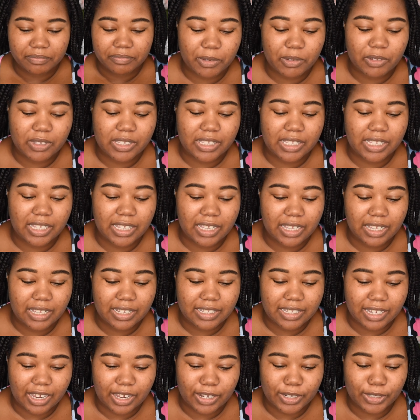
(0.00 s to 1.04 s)
You
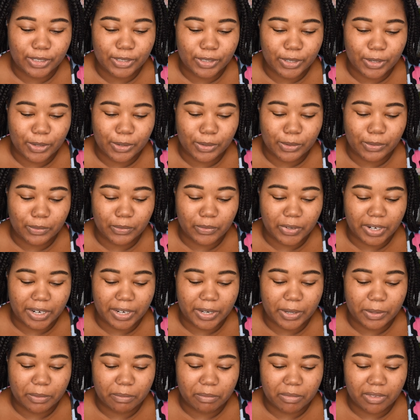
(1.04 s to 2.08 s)
see Danzo,
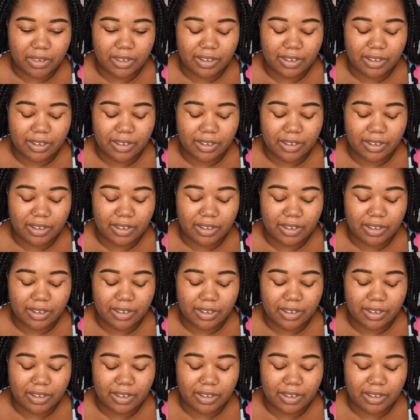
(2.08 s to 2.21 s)
right?